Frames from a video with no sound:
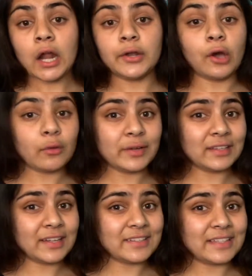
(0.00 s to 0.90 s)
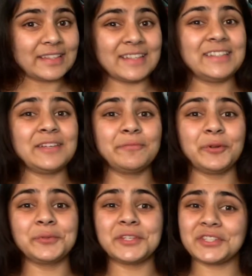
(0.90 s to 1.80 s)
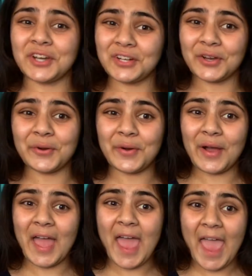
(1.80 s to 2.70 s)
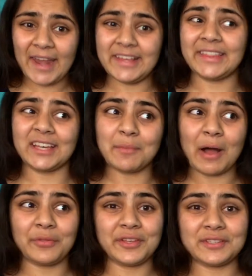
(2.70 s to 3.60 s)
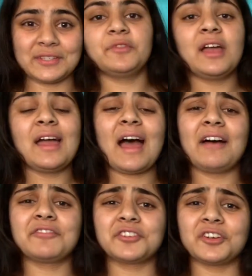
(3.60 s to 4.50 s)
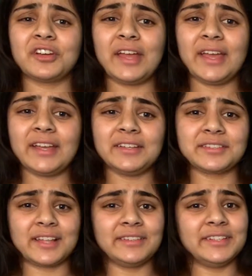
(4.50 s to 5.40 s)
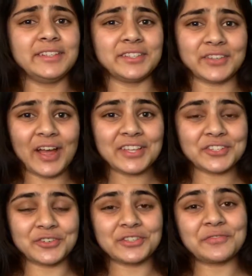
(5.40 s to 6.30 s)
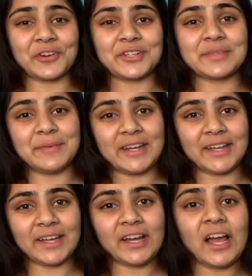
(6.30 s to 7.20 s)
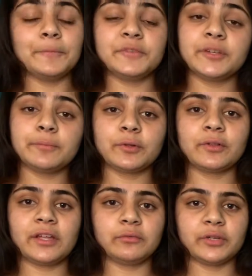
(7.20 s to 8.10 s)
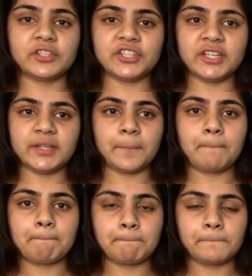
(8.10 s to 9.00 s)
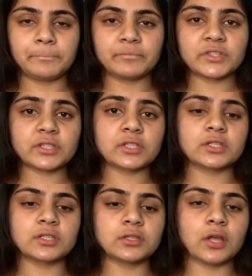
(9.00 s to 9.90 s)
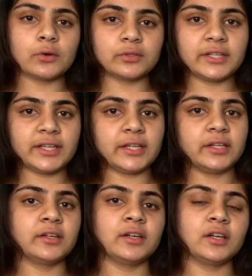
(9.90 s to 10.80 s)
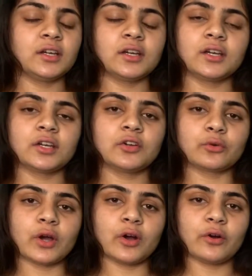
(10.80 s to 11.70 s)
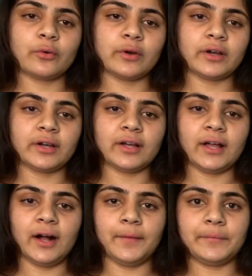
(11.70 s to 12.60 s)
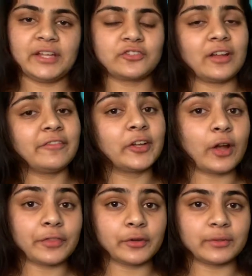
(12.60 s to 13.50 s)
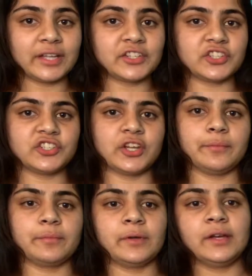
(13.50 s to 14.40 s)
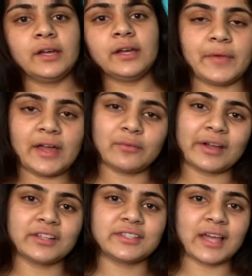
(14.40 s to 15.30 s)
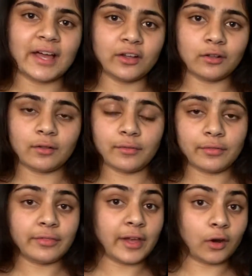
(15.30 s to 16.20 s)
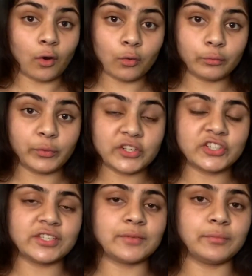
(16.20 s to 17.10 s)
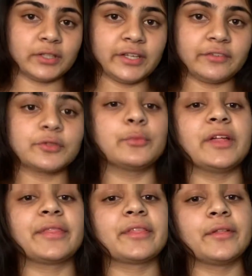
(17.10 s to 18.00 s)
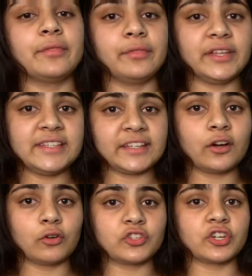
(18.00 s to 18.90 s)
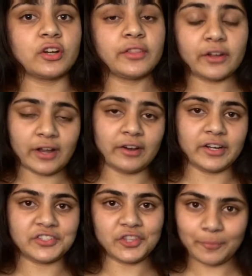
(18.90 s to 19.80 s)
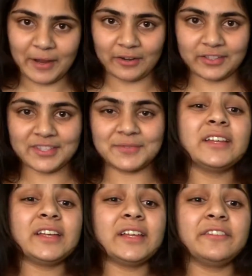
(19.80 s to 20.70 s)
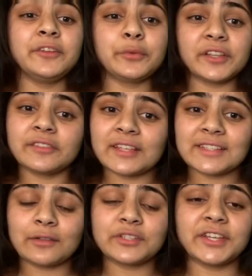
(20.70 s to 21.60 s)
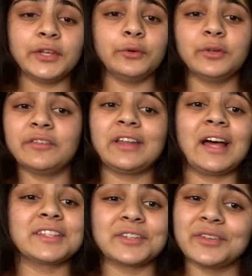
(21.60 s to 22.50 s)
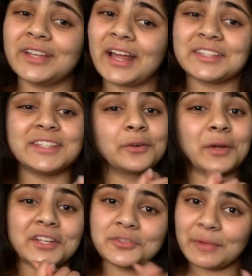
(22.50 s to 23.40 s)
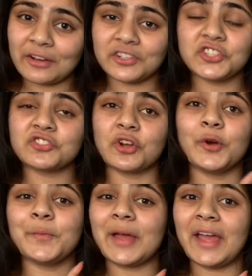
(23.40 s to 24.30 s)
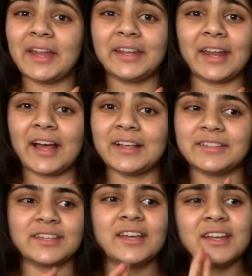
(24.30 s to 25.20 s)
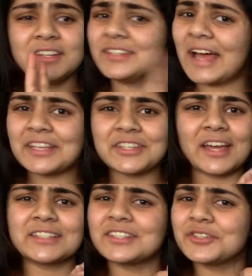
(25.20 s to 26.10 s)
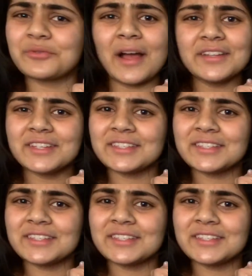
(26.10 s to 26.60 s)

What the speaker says: not realizing that Dimple does not know anything about this. After a slightly disastrous first meeting, Dimple and Rishi slowly grow and figure out their relationship and reconcile their own wishes and beliefs with Indian culture, their heritage, and their parents. If you think that sounds cute, if it has the arranged marriage trope, and it has a